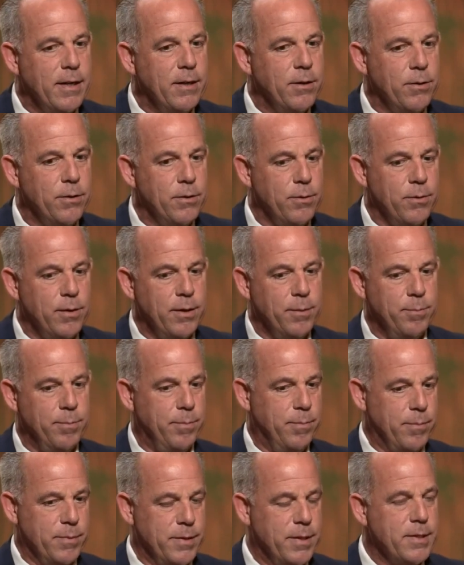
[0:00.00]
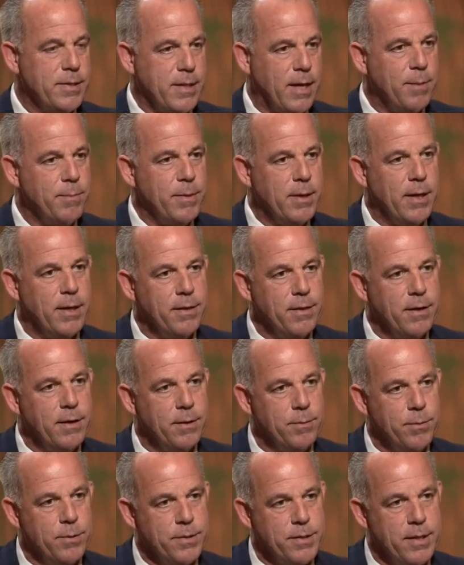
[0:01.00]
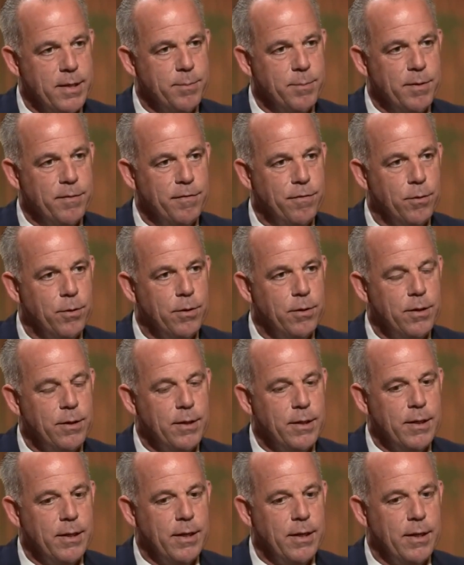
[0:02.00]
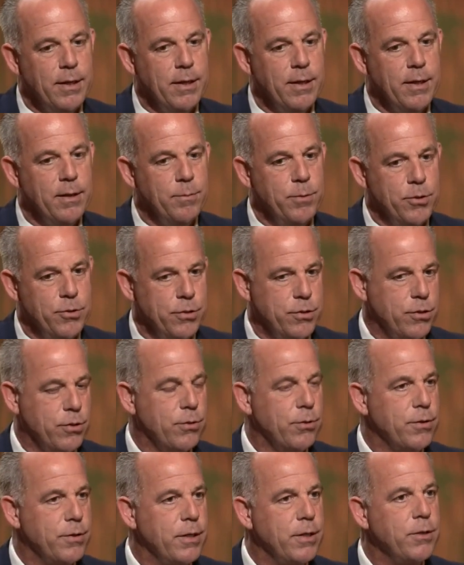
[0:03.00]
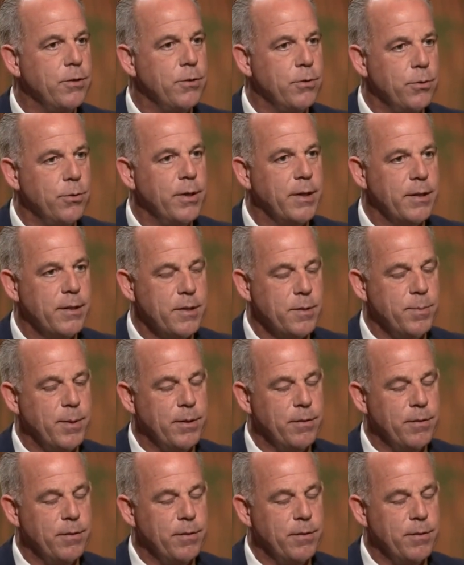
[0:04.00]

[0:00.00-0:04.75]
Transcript: not only since I'm there, I think it was there before, and we just continue doing this.